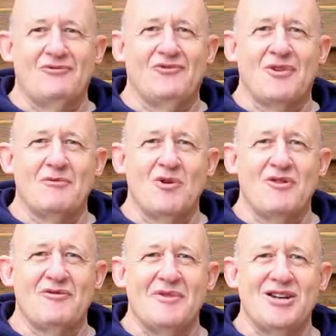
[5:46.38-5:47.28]
For more
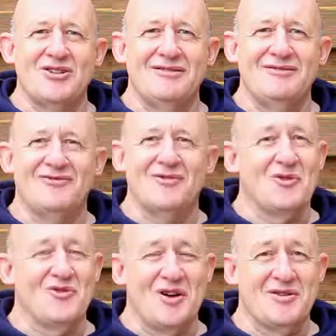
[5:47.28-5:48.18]
information, for
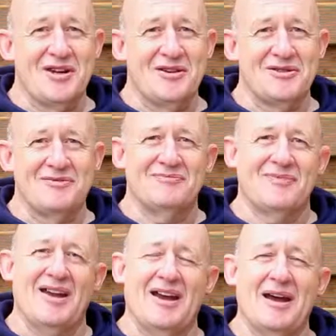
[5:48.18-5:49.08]
more photos,
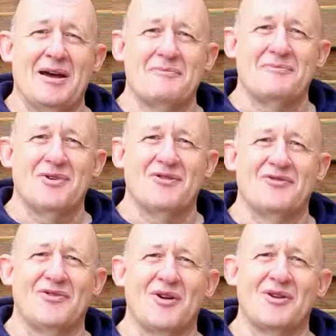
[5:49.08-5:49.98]
you can
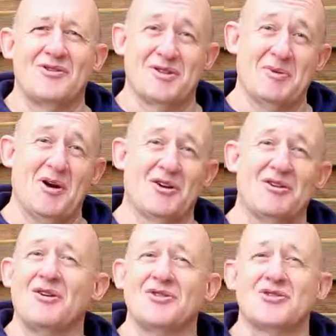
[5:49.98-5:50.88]
follow
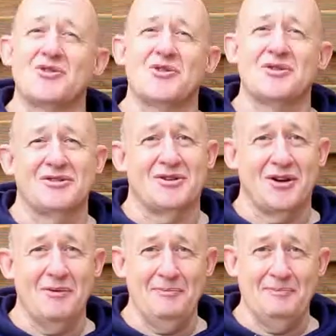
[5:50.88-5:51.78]

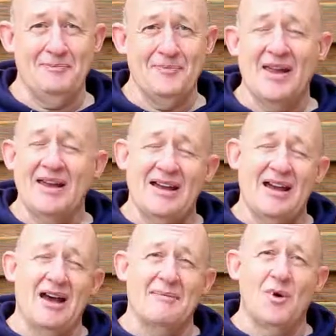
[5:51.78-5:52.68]
chrisparkerontour.com
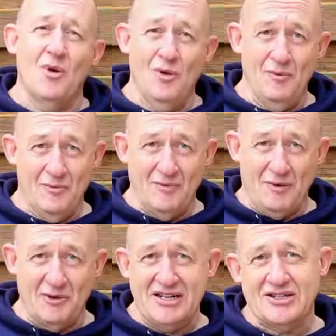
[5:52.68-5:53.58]
or
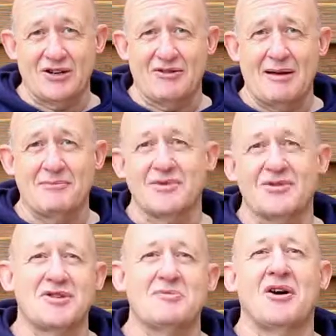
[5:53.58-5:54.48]
I'm on Instagram,
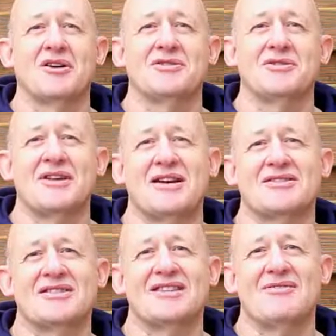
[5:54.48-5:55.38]

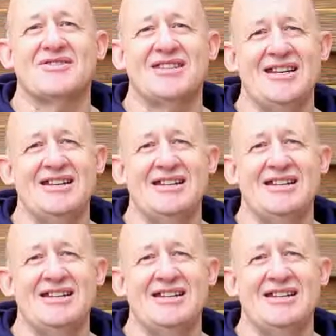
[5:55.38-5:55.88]
chrisparker2017,